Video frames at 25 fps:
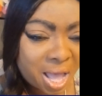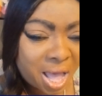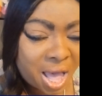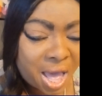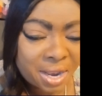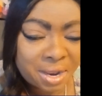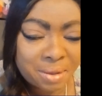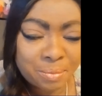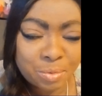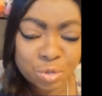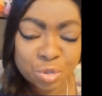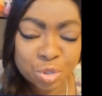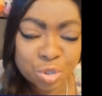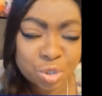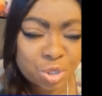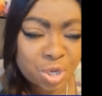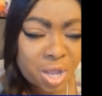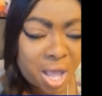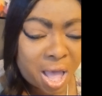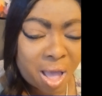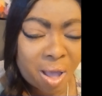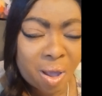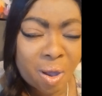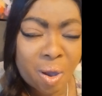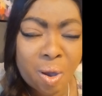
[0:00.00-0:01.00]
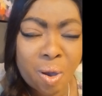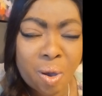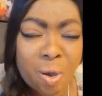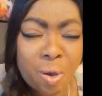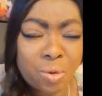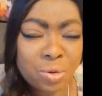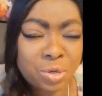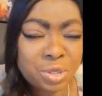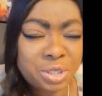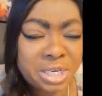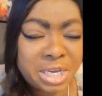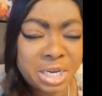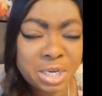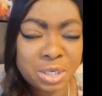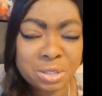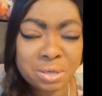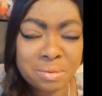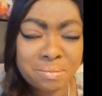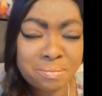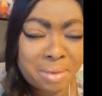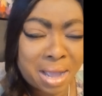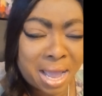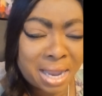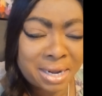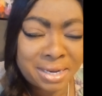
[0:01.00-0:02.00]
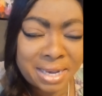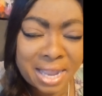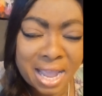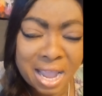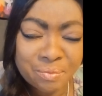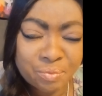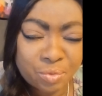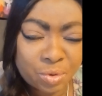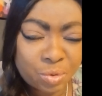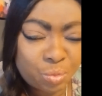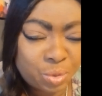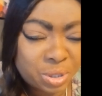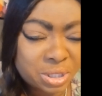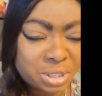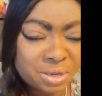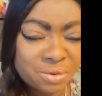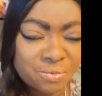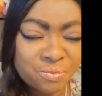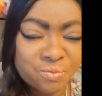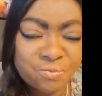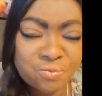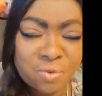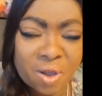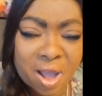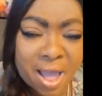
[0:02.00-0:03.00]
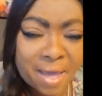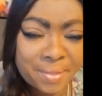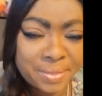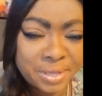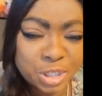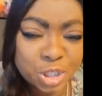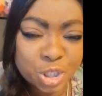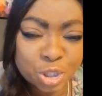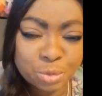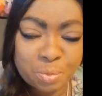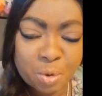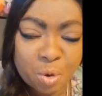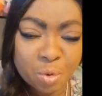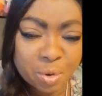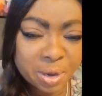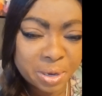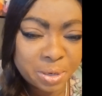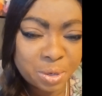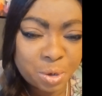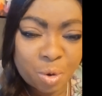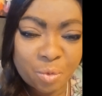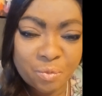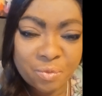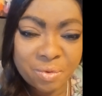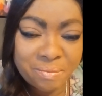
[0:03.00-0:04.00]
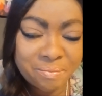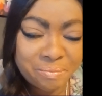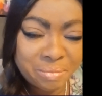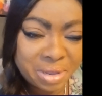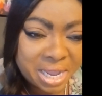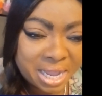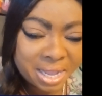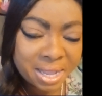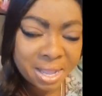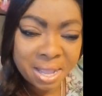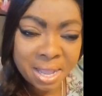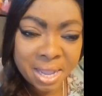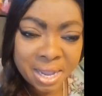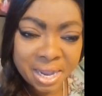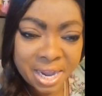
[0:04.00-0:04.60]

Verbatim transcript: us are uh, all dear to my life and what the Father's spoken over me